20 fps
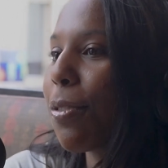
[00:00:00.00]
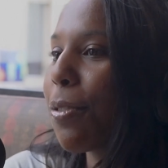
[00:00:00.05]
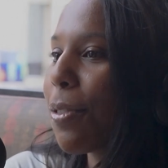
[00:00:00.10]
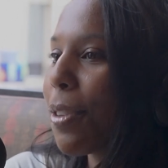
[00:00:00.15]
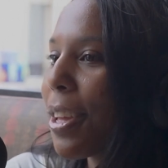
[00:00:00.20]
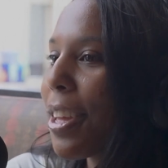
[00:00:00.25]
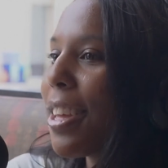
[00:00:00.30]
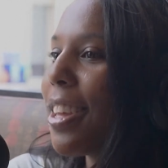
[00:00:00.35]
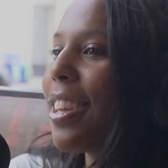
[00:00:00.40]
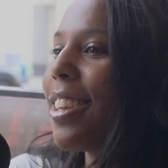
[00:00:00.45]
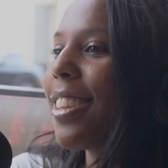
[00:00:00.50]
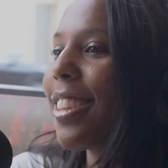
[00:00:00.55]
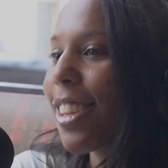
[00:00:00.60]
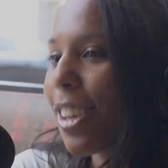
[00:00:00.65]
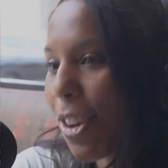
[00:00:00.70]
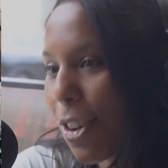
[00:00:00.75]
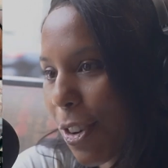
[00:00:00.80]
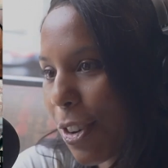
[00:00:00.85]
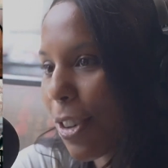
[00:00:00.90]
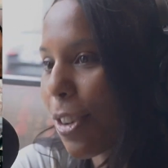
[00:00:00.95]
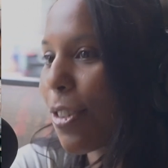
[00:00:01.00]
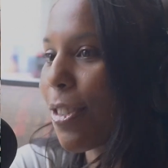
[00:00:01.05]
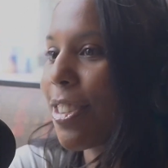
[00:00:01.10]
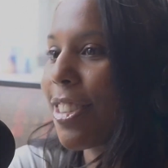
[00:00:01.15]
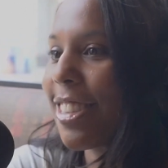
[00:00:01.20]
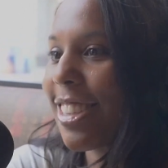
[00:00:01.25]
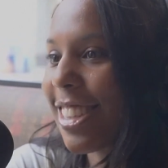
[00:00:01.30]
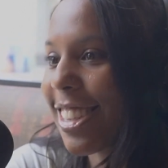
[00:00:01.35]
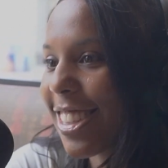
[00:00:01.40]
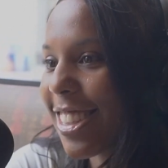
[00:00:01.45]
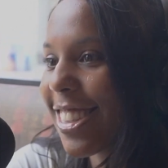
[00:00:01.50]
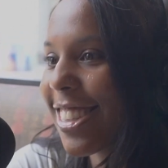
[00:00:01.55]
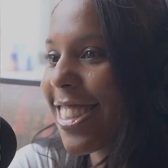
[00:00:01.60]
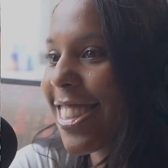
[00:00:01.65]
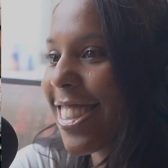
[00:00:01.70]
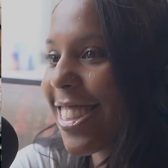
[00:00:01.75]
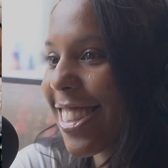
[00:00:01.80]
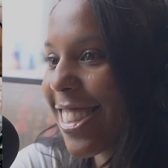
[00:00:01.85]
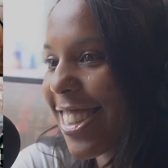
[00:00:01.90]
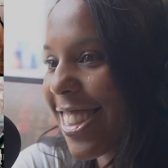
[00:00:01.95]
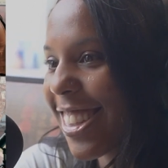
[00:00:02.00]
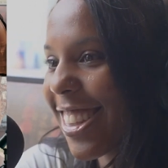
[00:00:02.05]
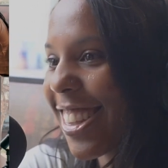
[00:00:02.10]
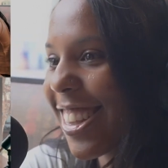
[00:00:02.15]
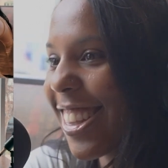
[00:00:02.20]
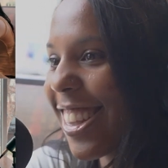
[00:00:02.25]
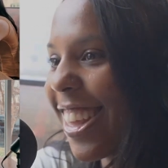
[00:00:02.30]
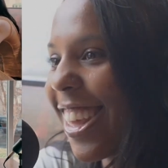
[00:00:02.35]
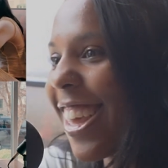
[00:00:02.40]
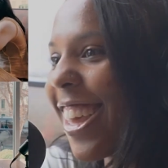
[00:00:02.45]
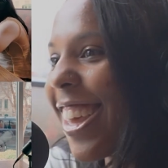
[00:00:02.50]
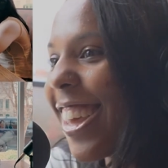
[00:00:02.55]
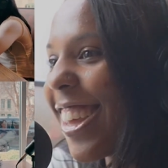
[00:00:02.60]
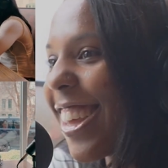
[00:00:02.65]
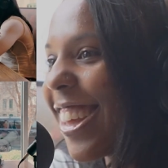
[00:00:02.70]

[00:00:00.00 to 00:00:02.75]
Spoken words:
going overseas. Let's talk about that